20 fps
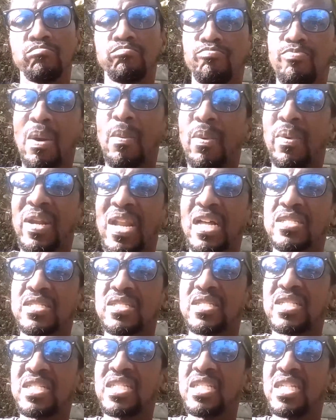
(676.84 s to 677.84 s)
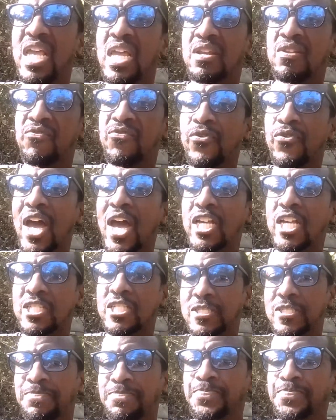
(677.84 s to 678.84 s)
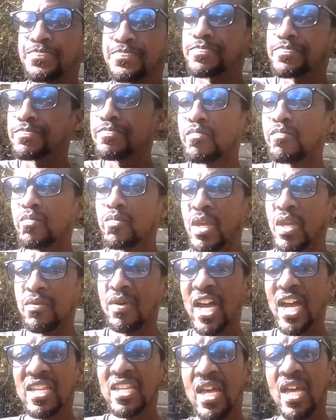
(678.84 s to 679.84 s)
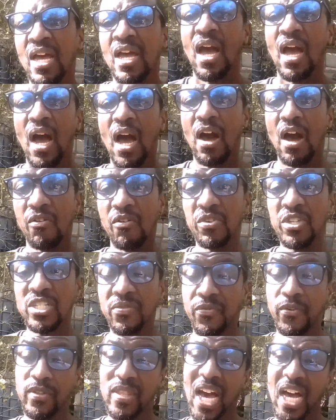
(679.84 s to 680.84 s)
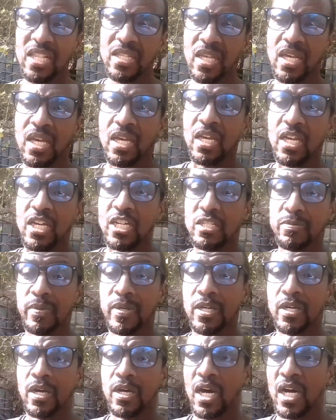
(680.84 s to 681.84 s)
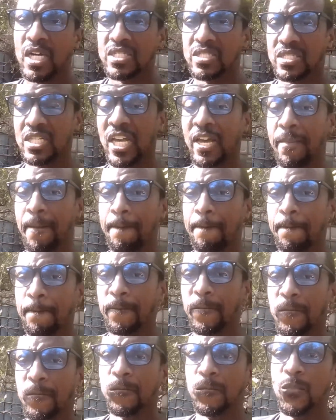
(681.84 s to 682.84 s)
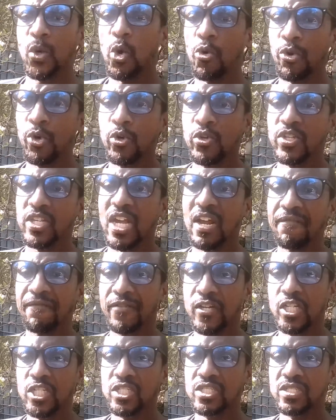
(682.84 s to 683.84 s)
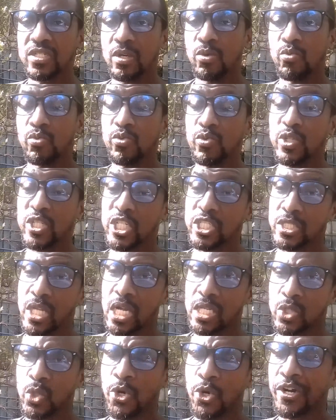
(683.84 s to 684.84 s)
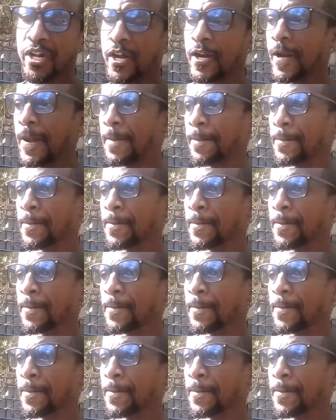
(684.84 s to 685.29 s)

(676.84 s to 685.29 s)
probably not see any fries, right? Reason for that is because the Corydoras catfish, which is nocturnal,